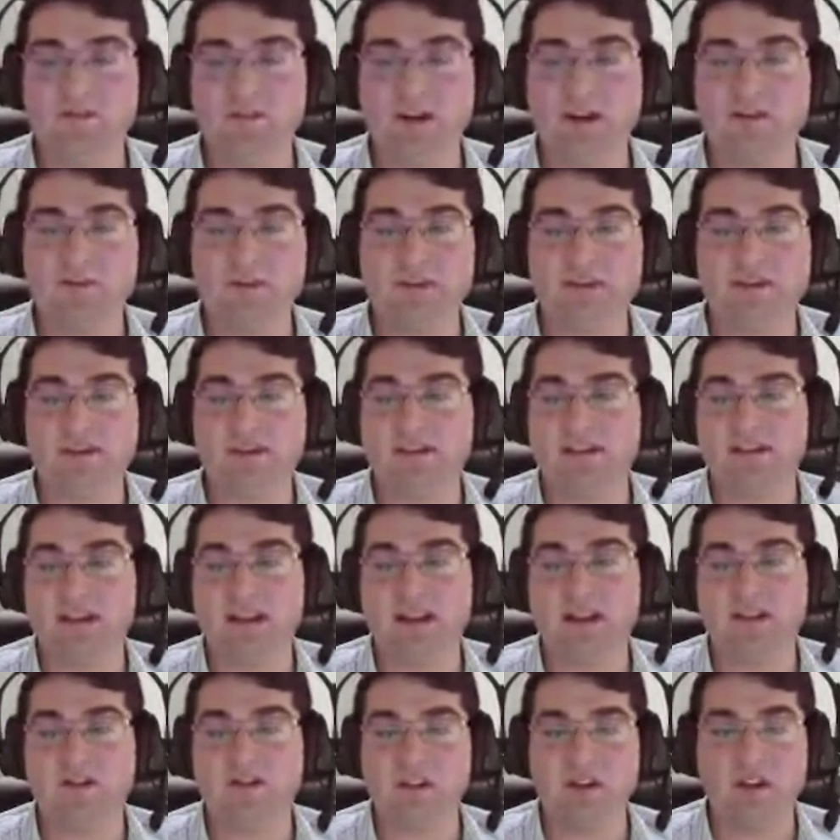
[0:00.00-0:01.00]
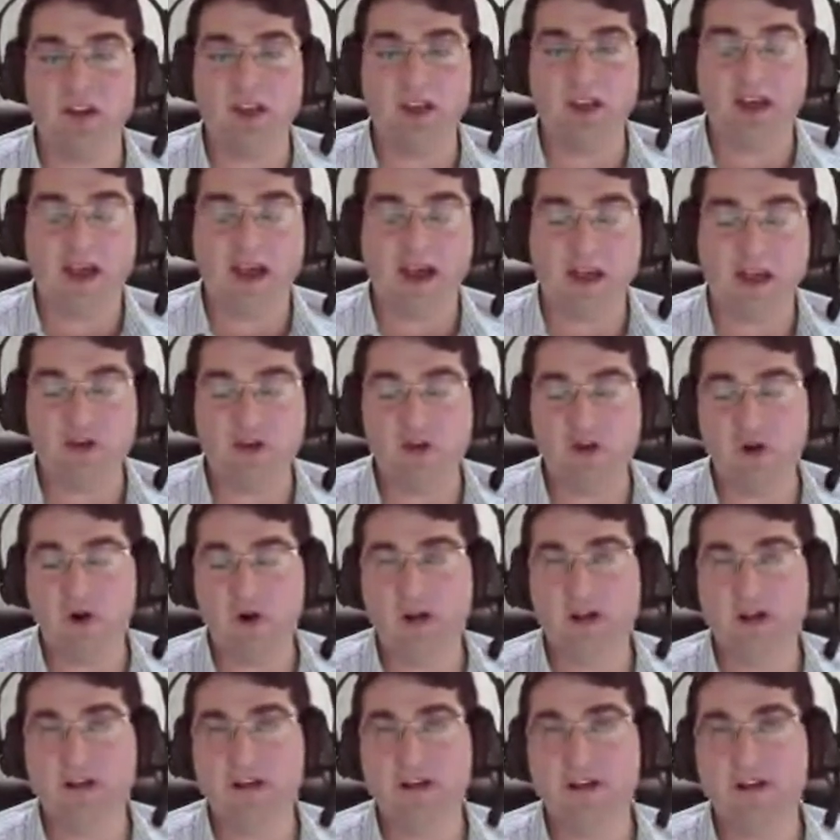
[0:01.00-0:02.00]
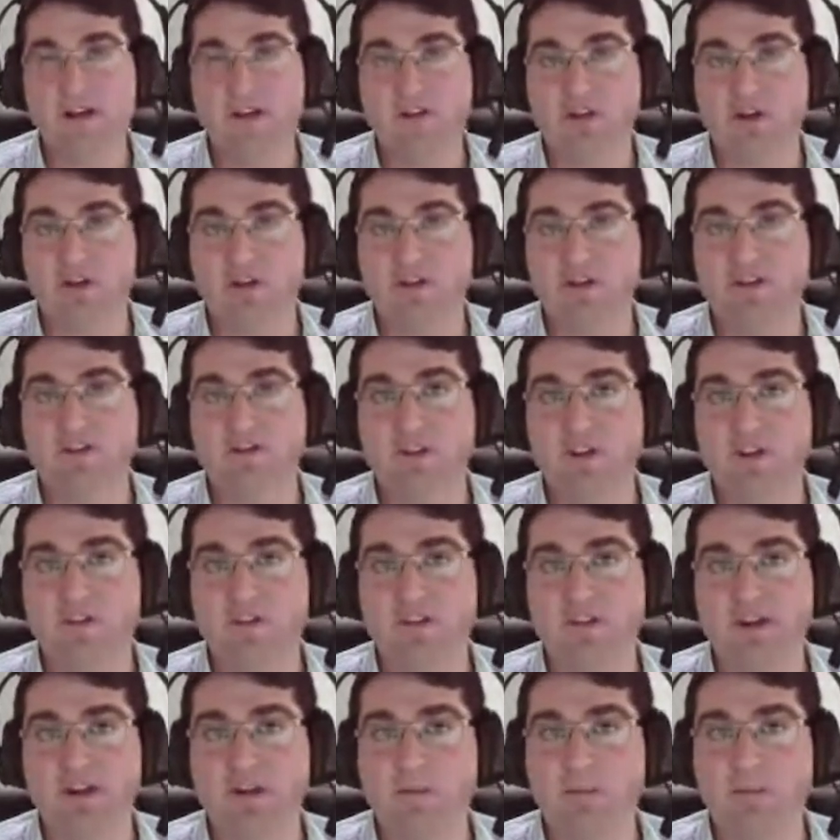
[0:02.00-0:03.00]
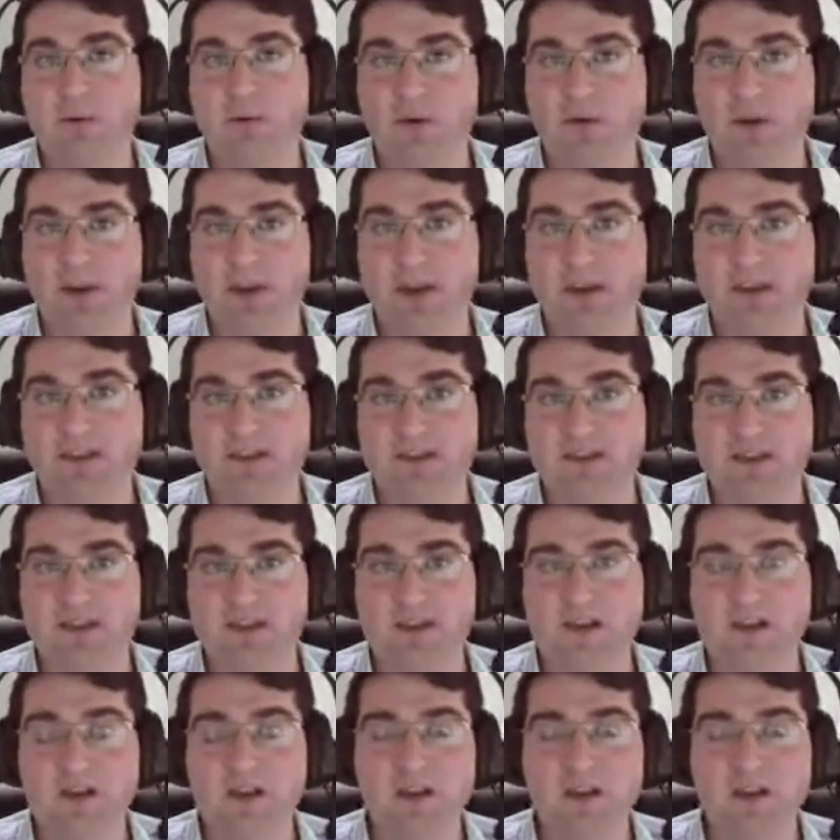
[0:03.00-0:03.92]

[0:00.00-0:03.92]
farmers can save $9.50 per hectare.